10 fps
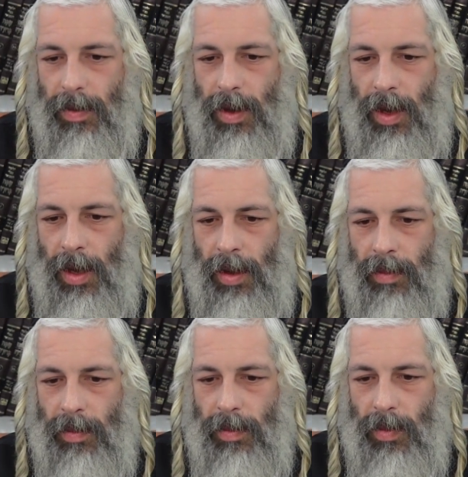
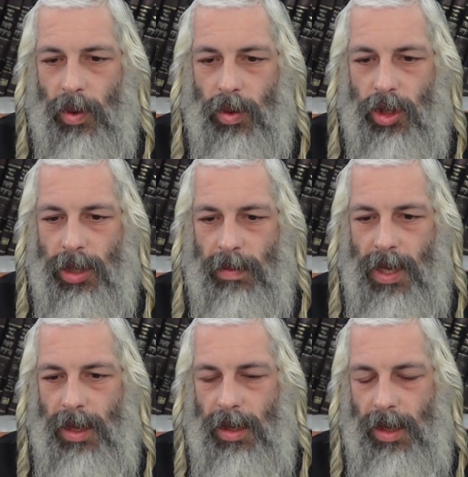Hu
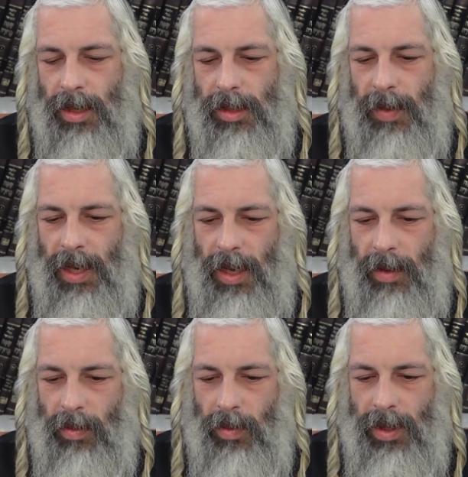Shemi, it is my name.
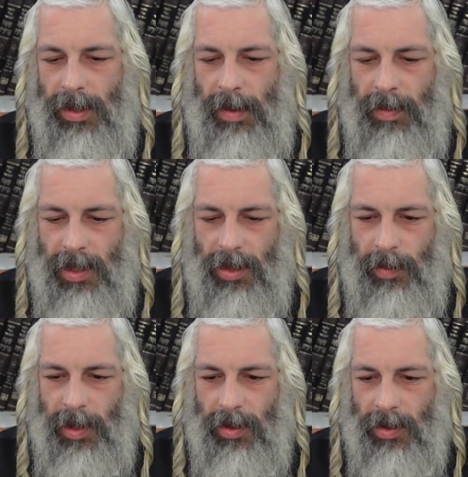What is that mysterious
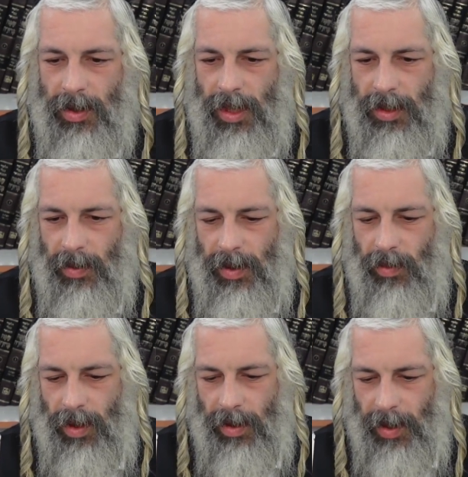Pasuk? So that's what
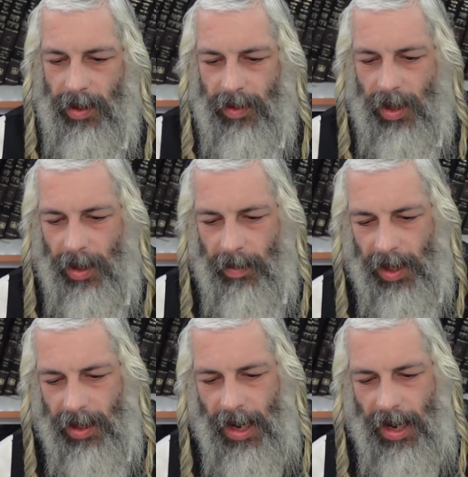we're in the middle of talking about.